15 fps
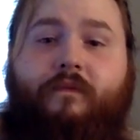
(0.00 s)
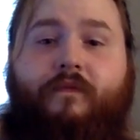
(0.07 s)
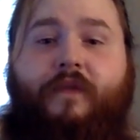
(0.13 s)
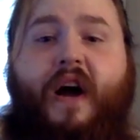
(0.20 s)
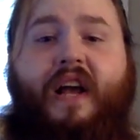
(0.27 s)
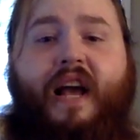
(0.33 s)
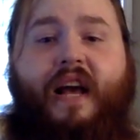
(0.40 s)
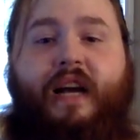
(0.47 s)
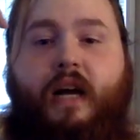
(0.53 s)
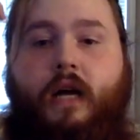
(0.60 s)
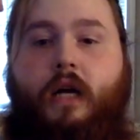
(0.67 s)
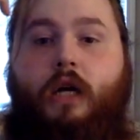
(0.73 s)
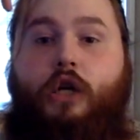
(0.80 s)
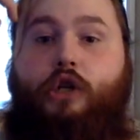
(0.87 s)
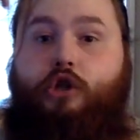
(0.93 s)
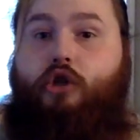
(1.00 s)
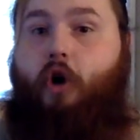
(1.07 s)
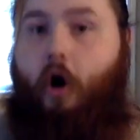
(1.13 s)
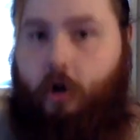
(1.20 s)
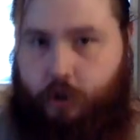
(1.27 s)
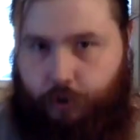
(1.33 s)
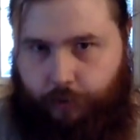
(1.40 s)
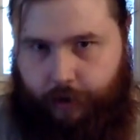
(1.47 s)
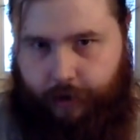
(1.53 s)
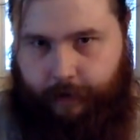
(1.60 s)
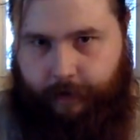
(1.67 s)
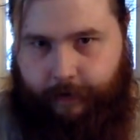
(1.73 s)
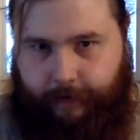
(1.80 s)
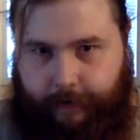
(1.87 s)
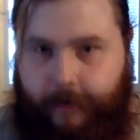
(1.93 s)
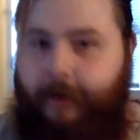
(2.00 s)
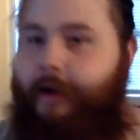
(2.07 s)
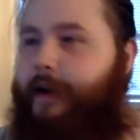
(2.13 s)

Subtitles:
fucking talk to one another.